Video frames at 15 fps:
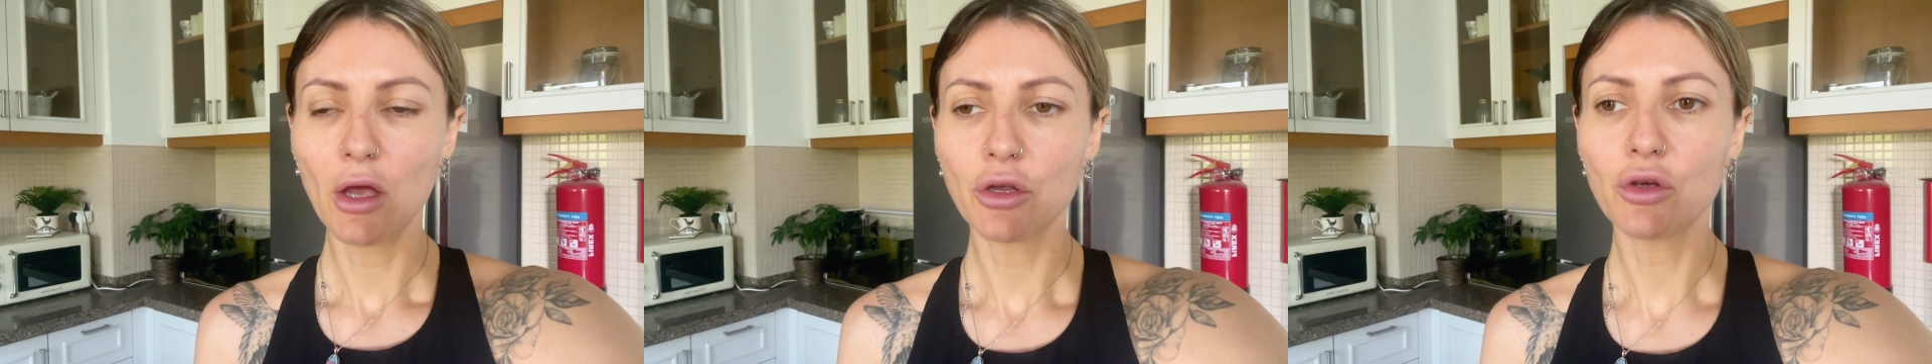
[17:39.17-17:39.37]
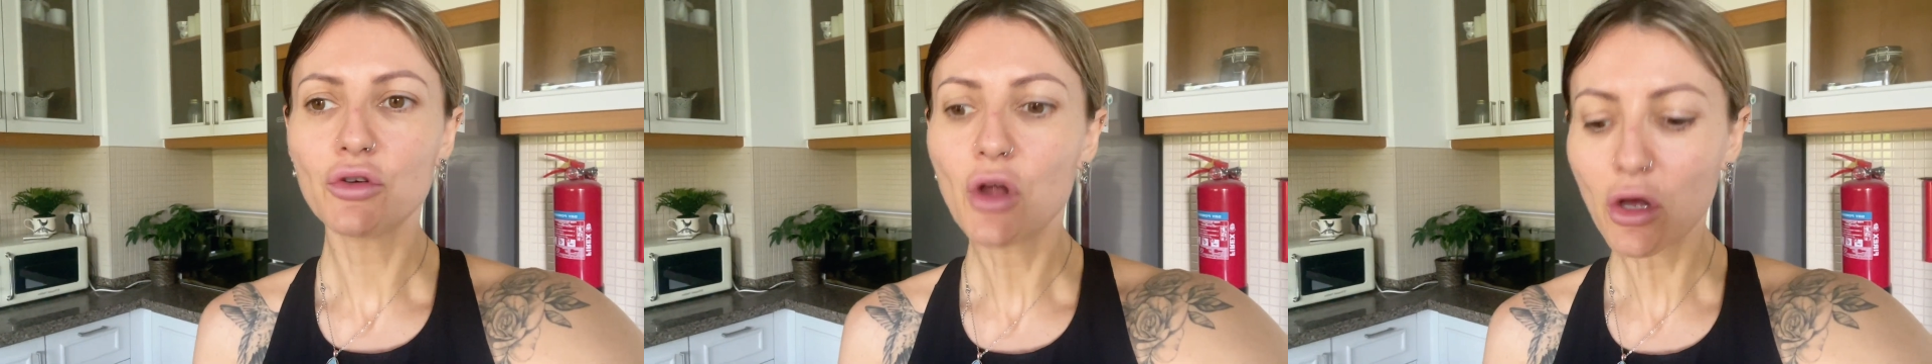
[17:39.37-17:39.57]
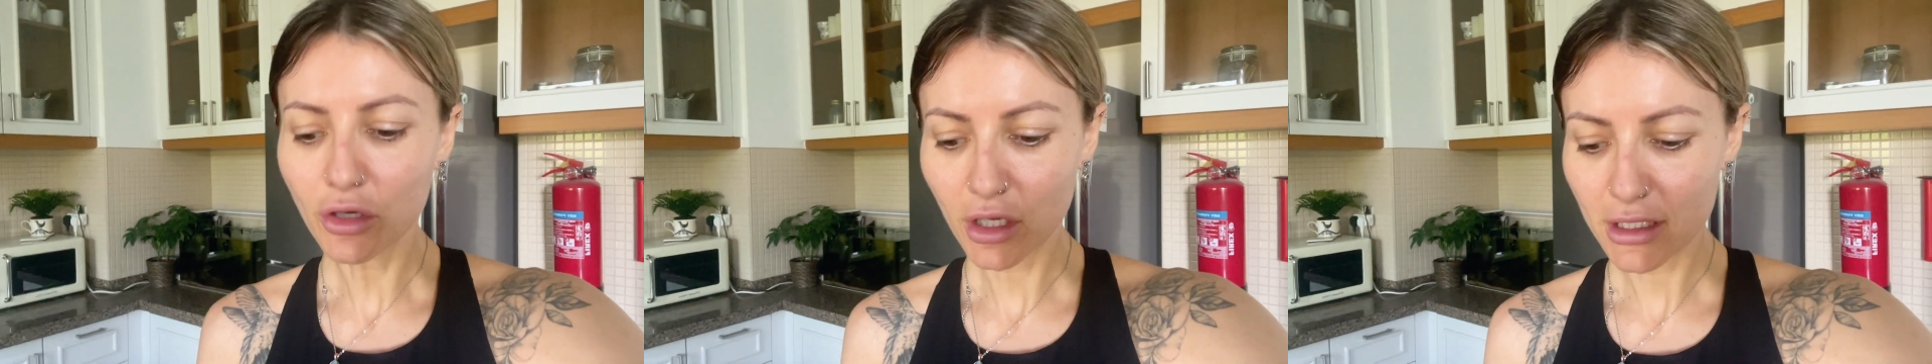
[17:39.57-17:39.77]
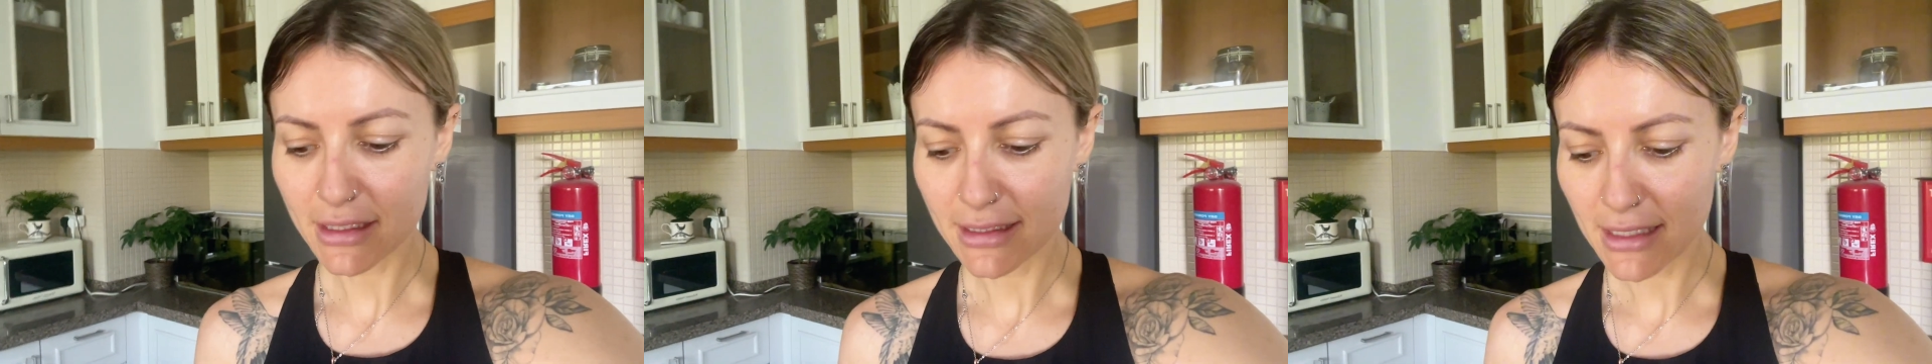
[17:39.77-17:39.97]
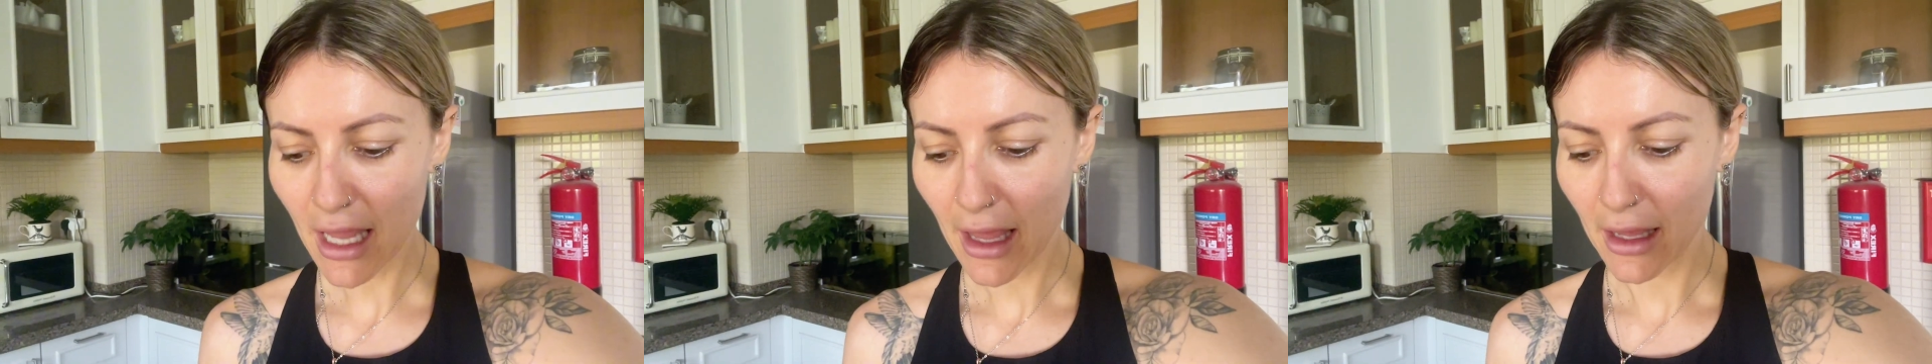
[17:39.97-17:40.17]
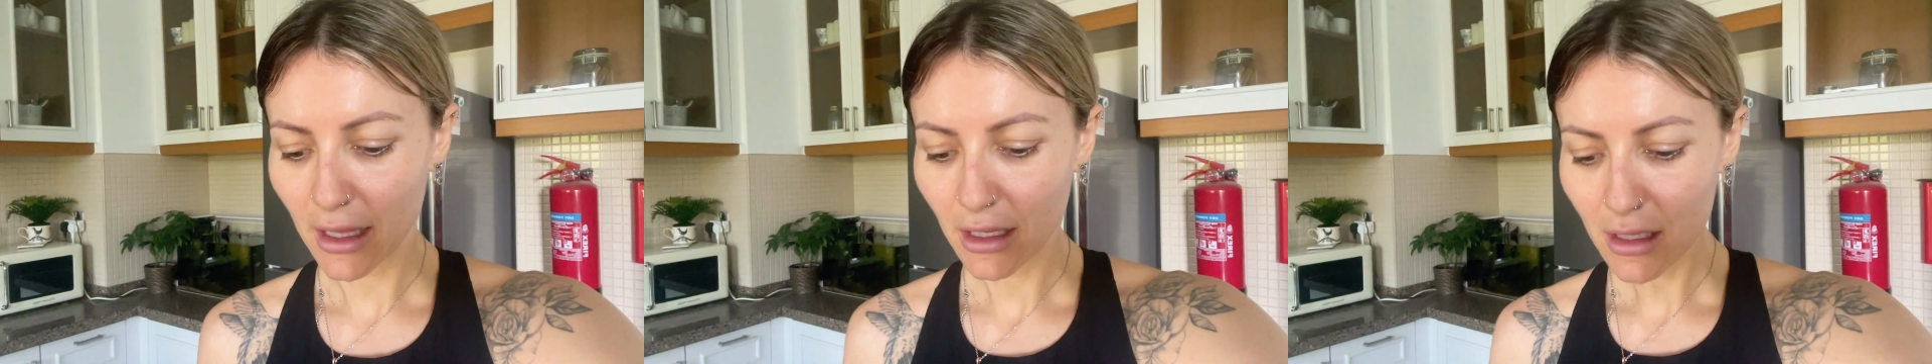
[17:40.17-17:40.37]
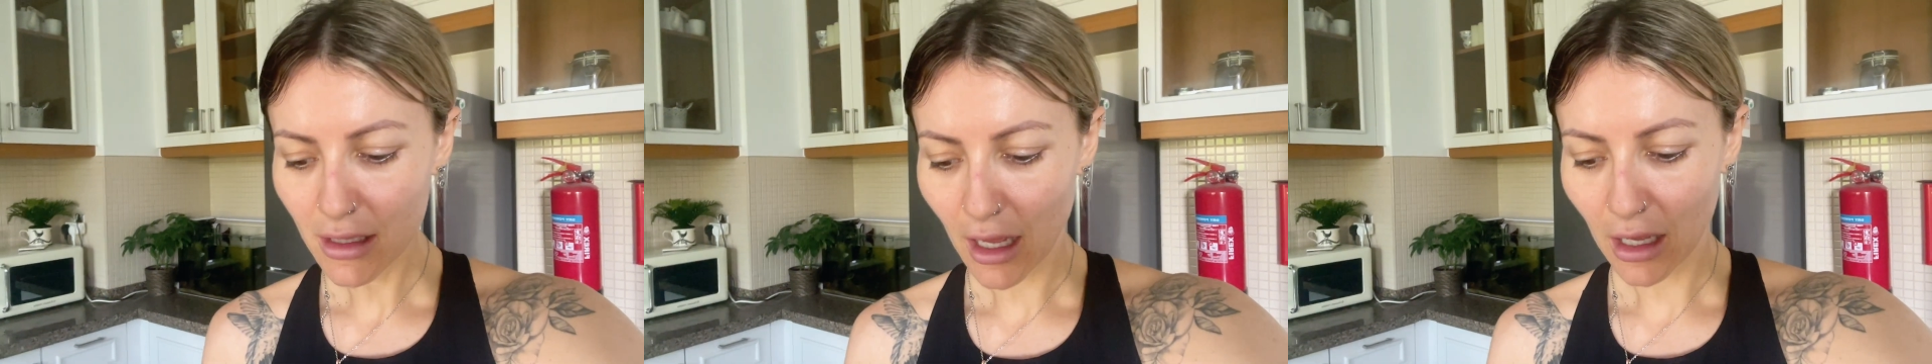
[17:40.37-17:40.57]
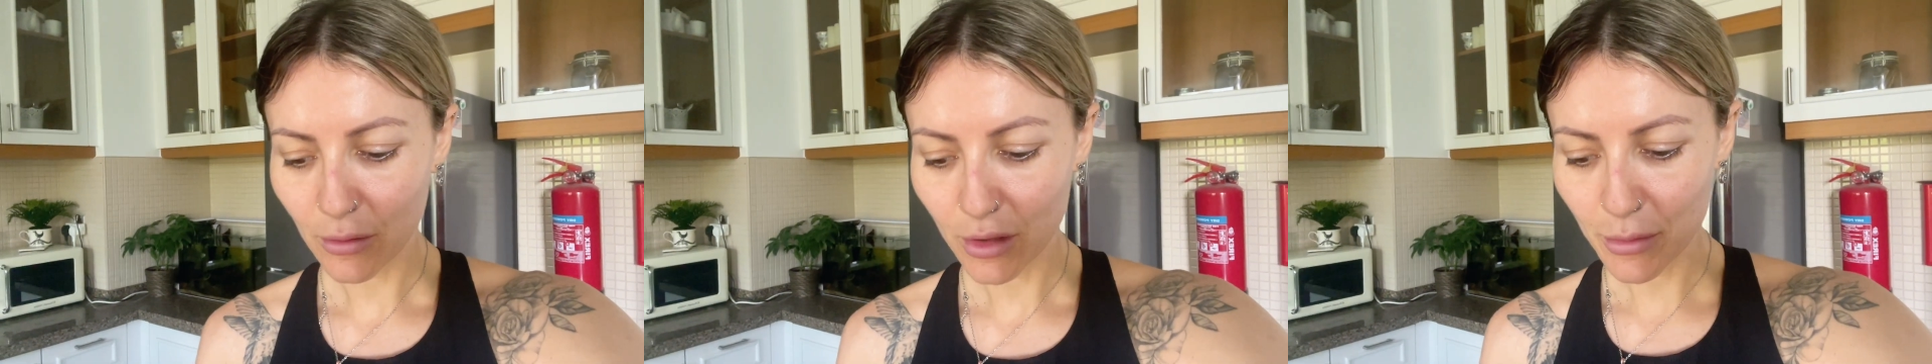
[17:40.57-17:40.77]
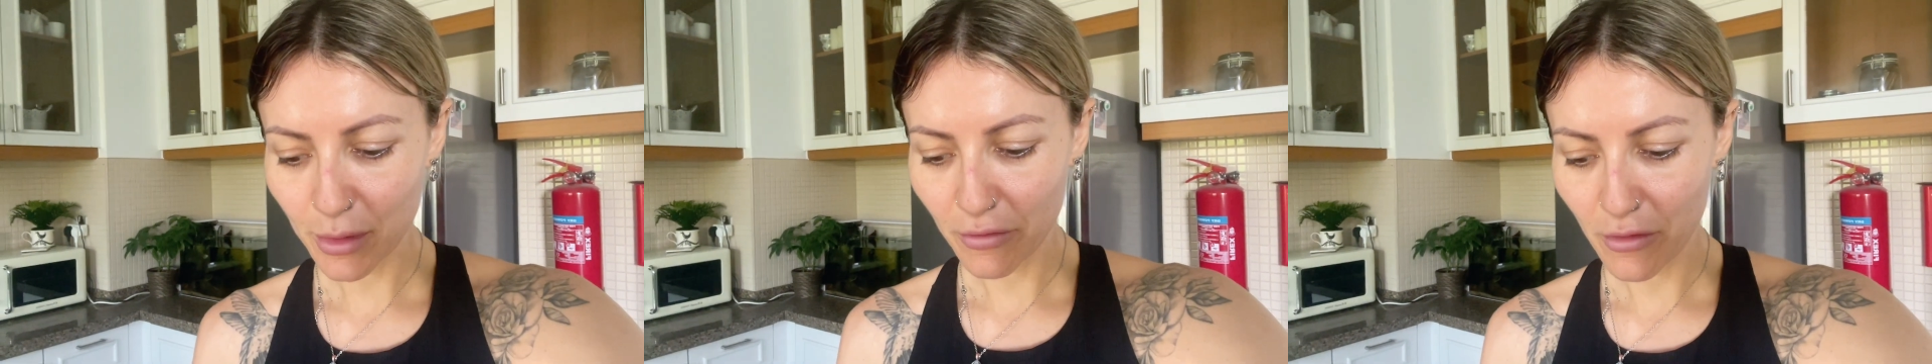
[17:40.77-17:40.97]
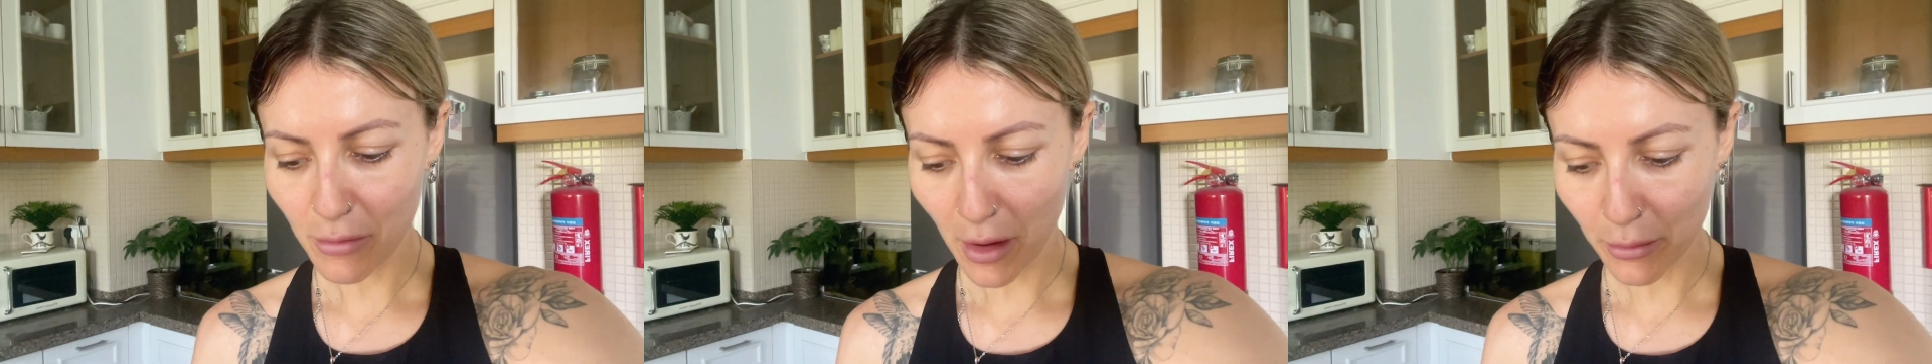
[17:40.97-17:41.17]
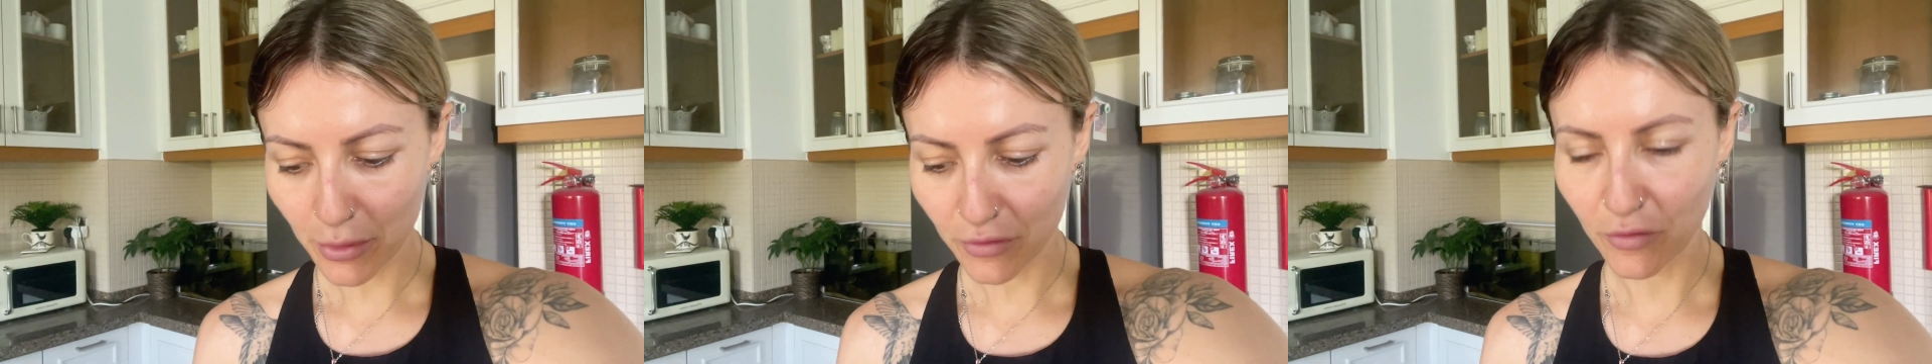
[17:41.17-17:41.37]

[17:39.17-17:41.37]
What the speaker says: You're not going to say, I want to be remembered